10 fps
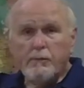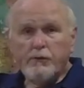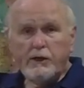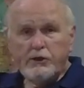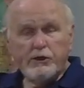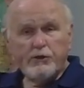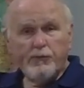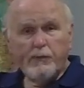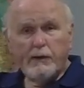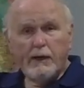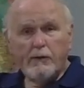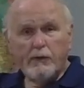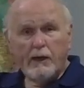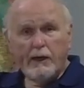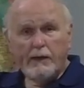preach just from an
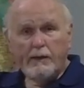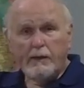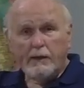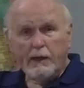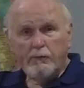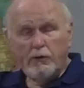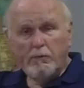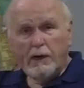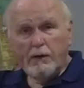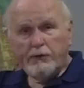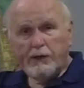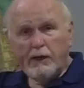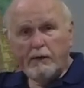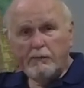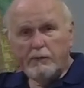outline, and we'll mark
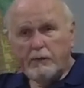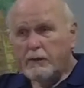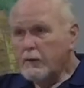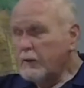down